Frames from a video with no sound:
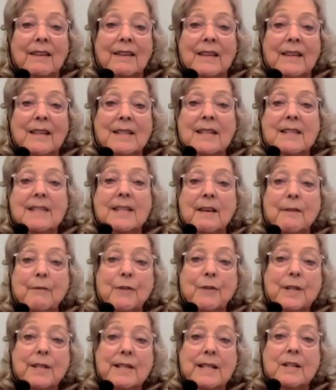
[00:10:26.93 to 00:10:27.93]
that says
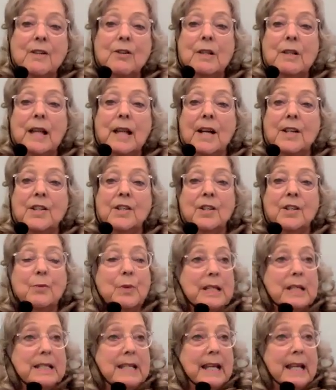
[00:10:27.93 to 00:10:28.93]
every single action
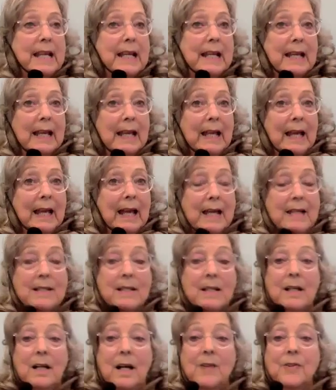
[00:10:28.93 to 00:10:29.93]
we take has
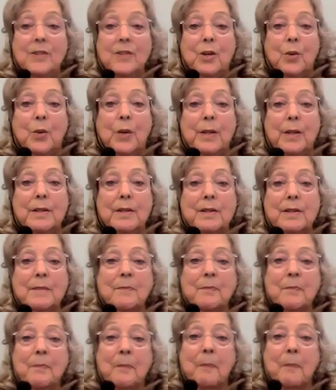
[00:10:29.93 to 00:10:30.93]
a consequence.